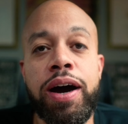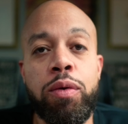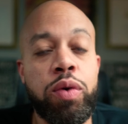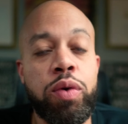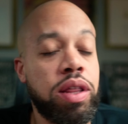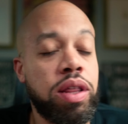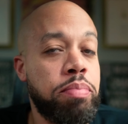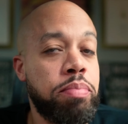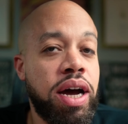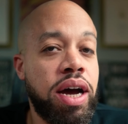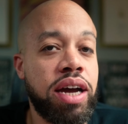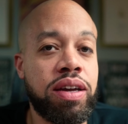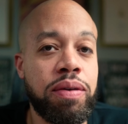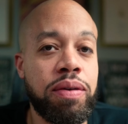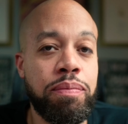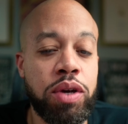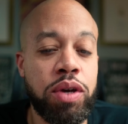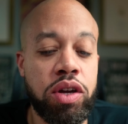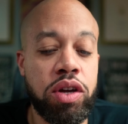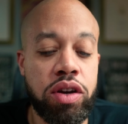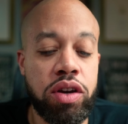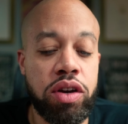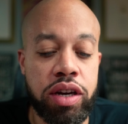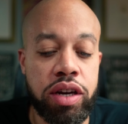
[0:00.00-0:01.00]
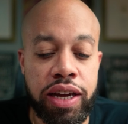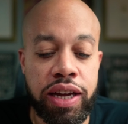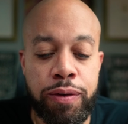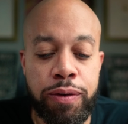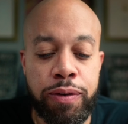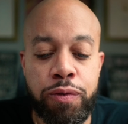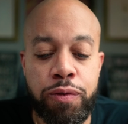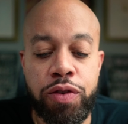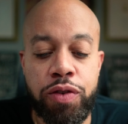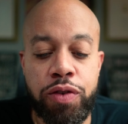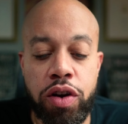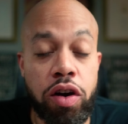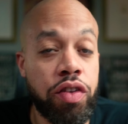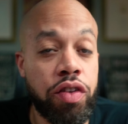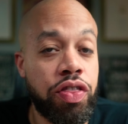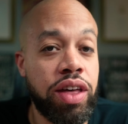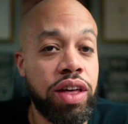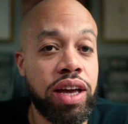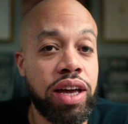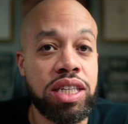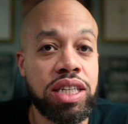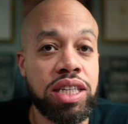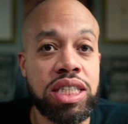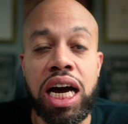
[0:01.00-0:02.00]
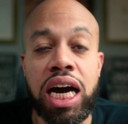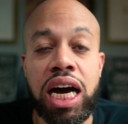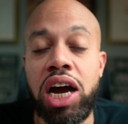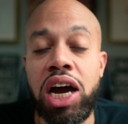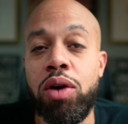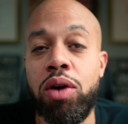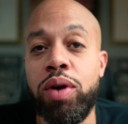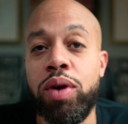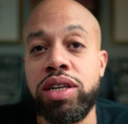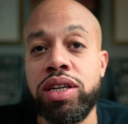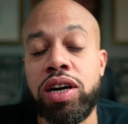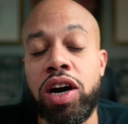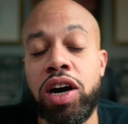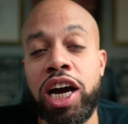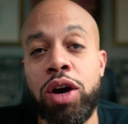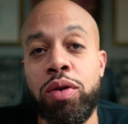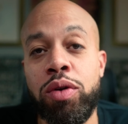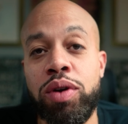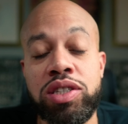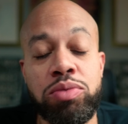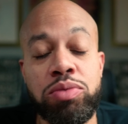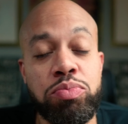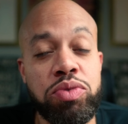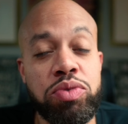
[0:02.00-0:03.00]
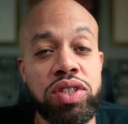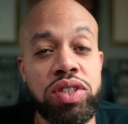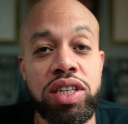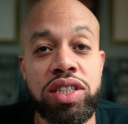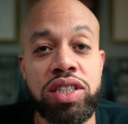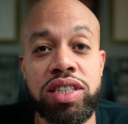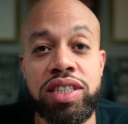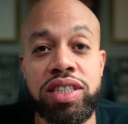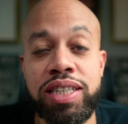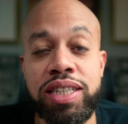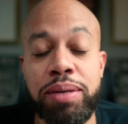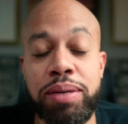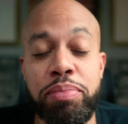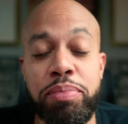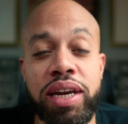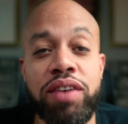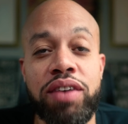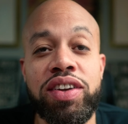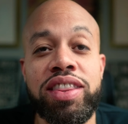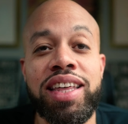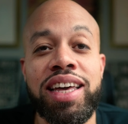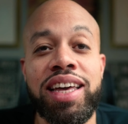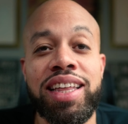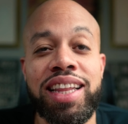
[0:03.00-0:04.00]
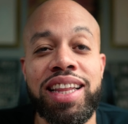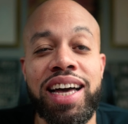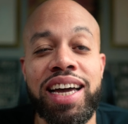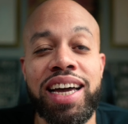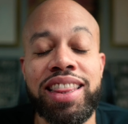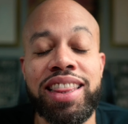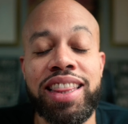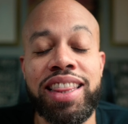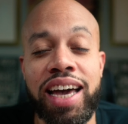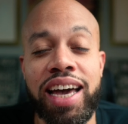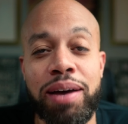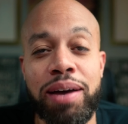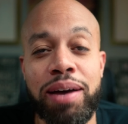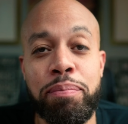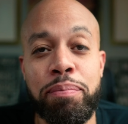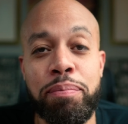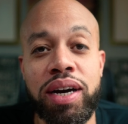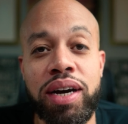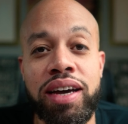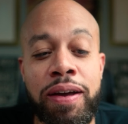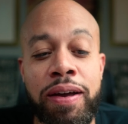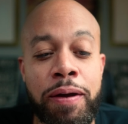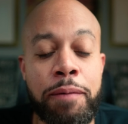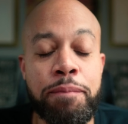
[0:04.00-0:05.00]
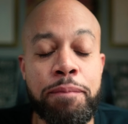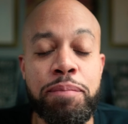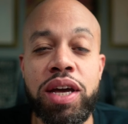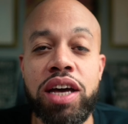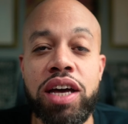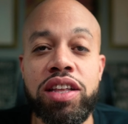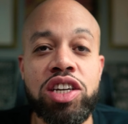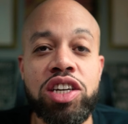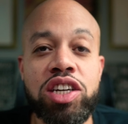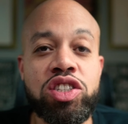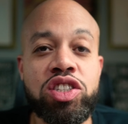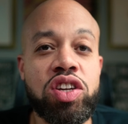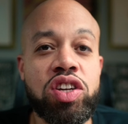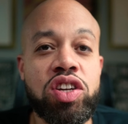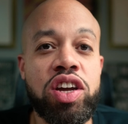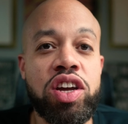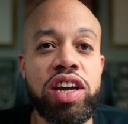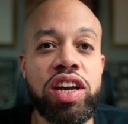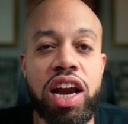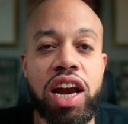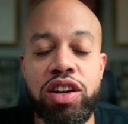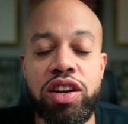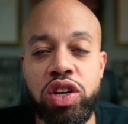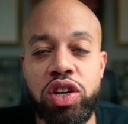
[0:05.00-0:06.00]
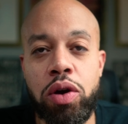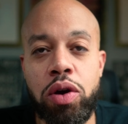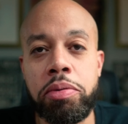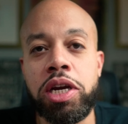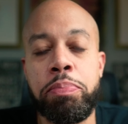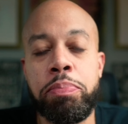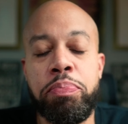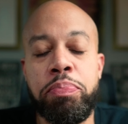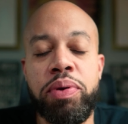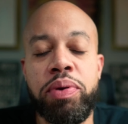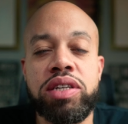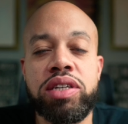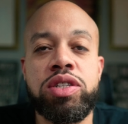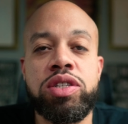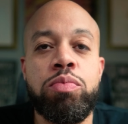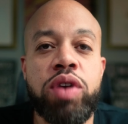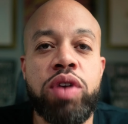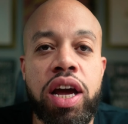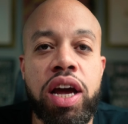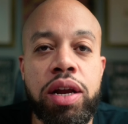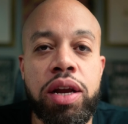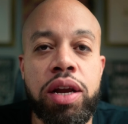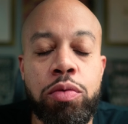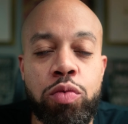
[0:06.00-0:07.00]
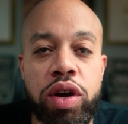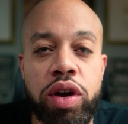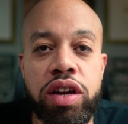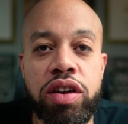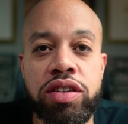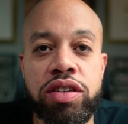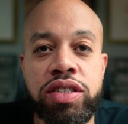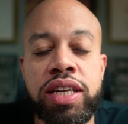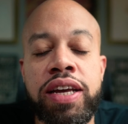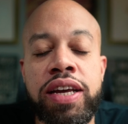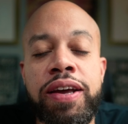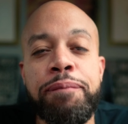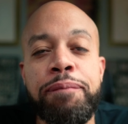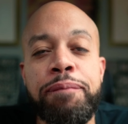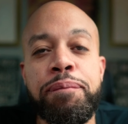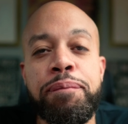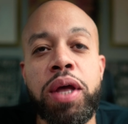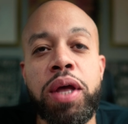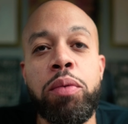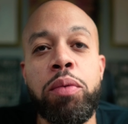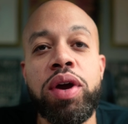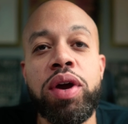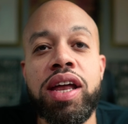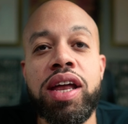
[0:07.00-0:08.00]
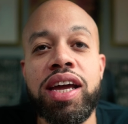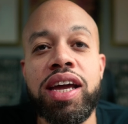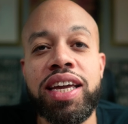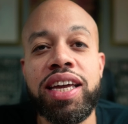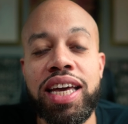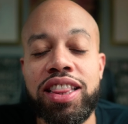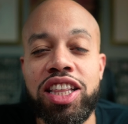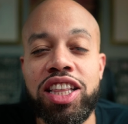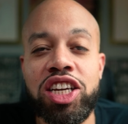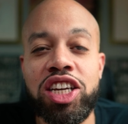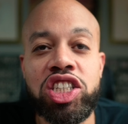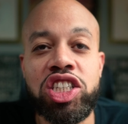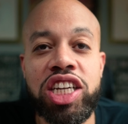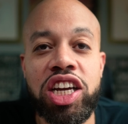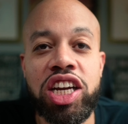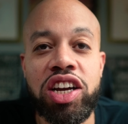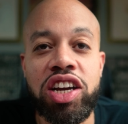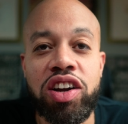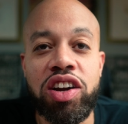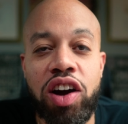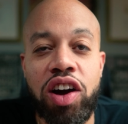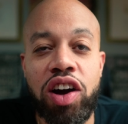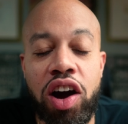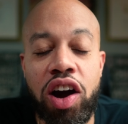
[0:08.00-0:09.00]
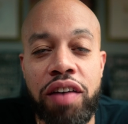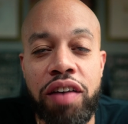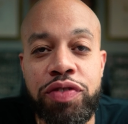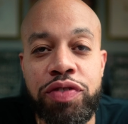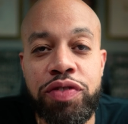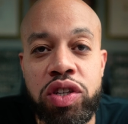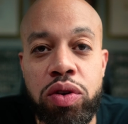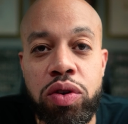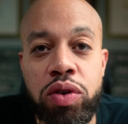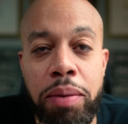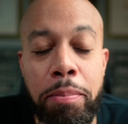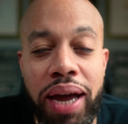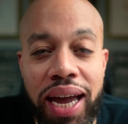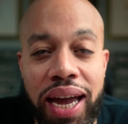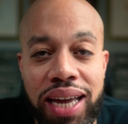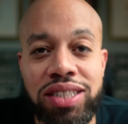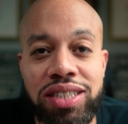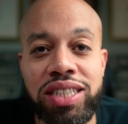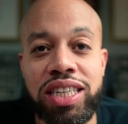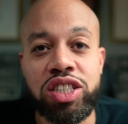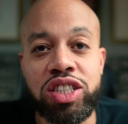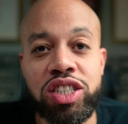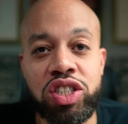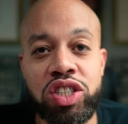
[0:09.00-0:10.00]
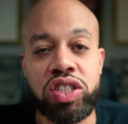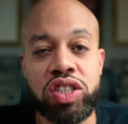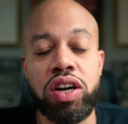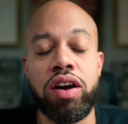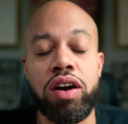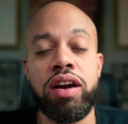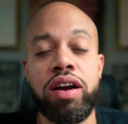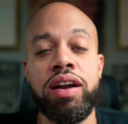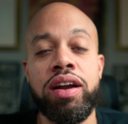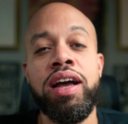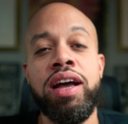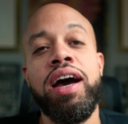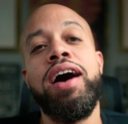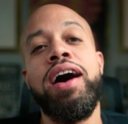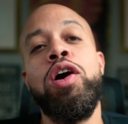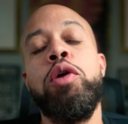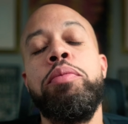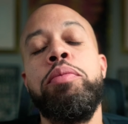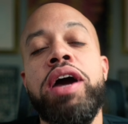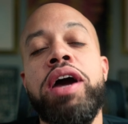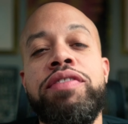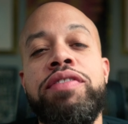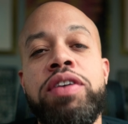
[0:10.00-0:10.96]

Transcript: with my community for all things iOS musicianship, and everything like that. But yeah, that's all you got to do. I'm going to pick some random winners, and we're going to get this year off to an amazing start. I hope